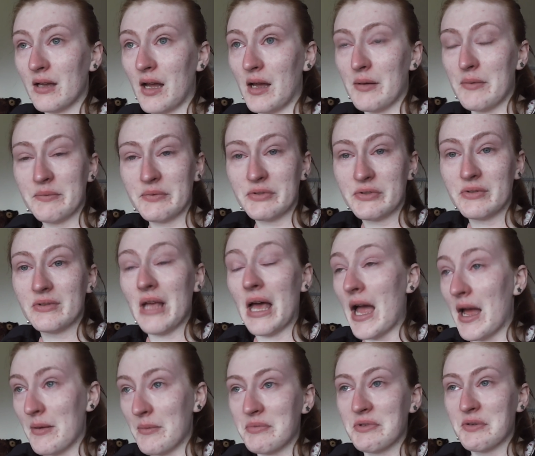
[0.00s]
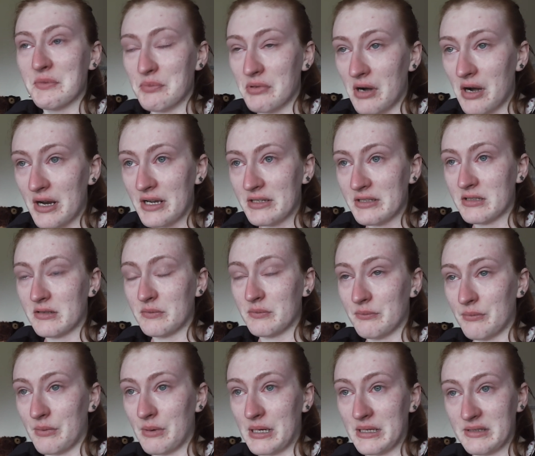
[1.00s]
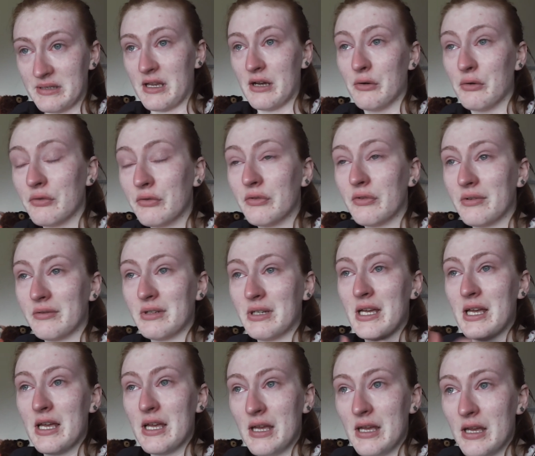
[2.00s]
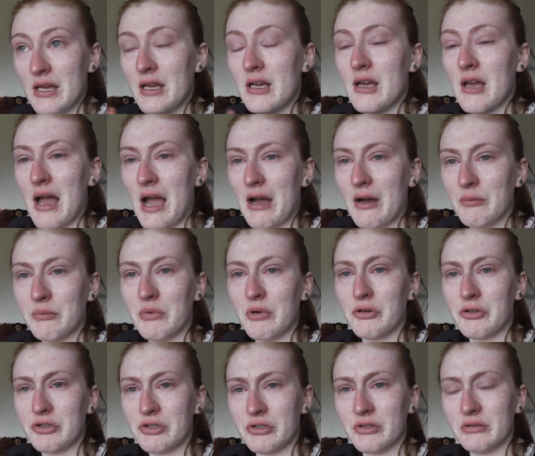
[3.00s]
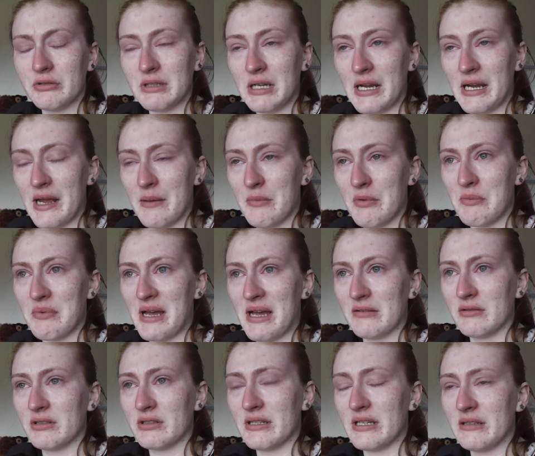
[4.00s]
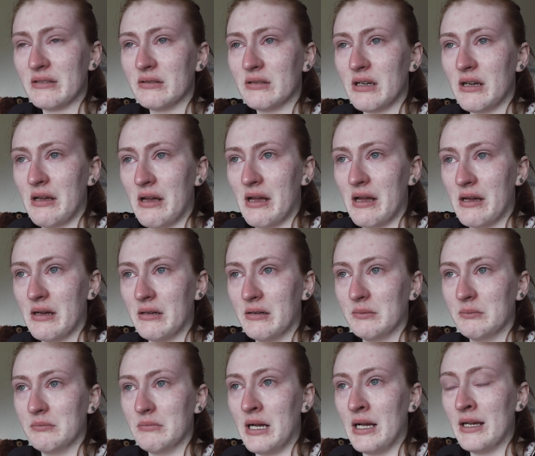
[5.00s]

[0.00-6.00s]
I'm surprised myself how emotional I am about it. Oh